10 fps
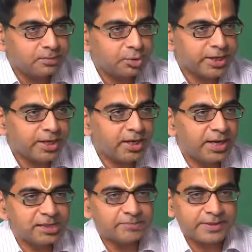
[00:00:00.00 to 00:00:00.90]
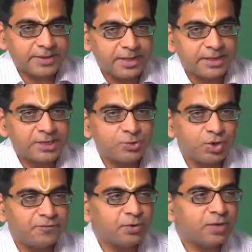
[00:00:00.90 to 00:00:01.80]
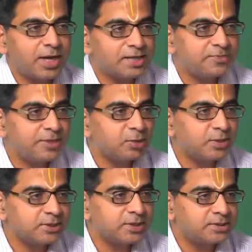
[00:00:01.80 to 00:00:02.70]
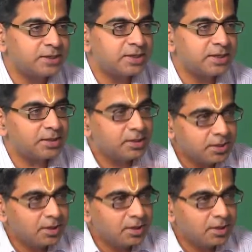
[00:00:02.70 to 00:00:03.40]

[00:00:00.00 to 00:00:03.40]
Okay, I expected at least one of you to ask me the question, sir, in